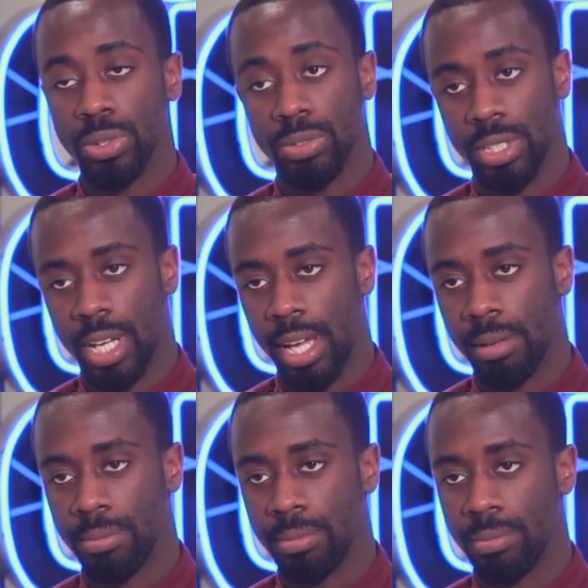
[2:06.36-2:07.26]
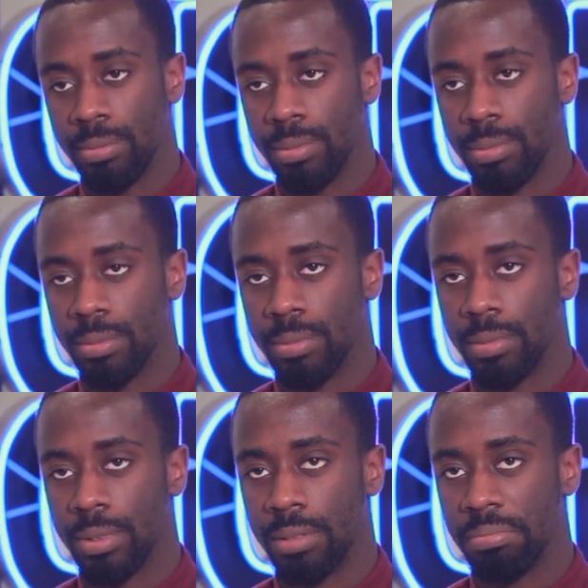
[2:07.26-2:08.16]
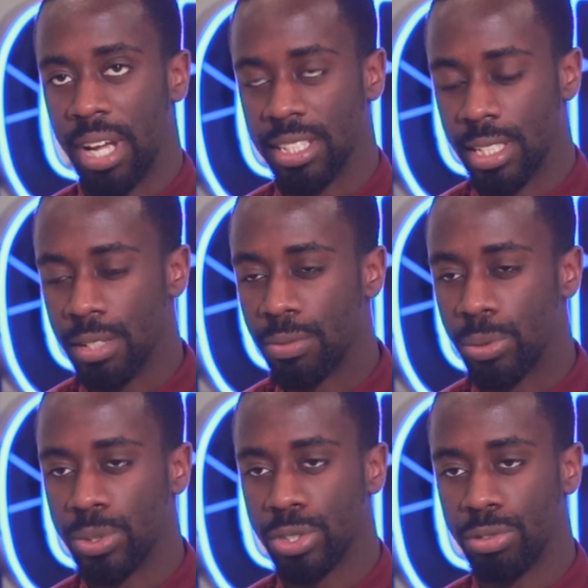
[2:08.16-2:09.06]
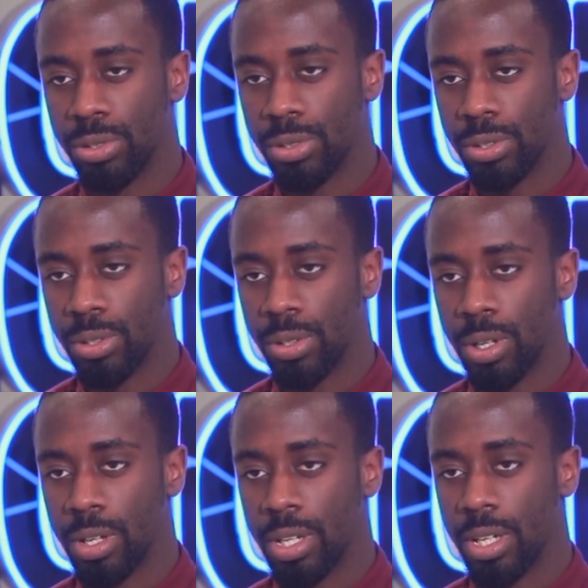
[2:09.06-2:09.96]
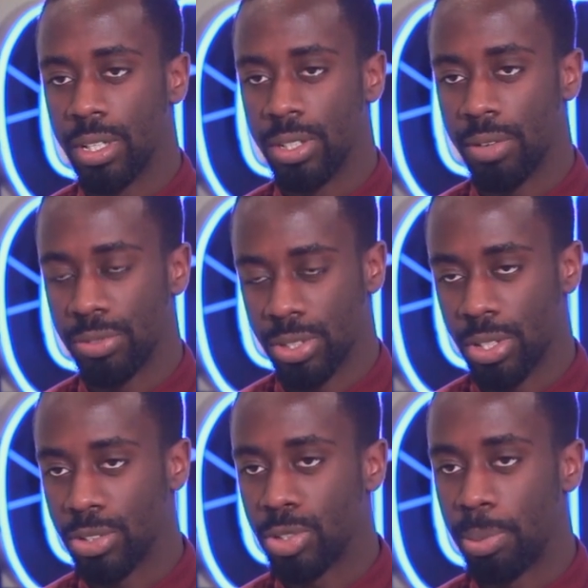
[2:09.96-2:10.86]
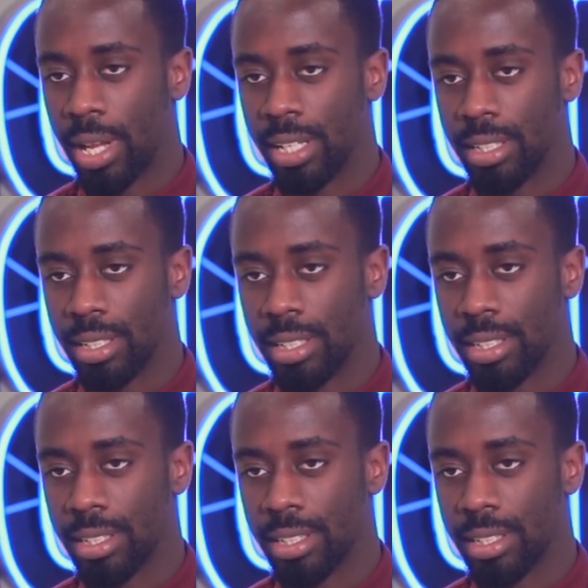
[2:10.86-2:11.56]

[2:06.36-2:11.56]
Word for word: a course of time, as the influence grew, you have to start to plan.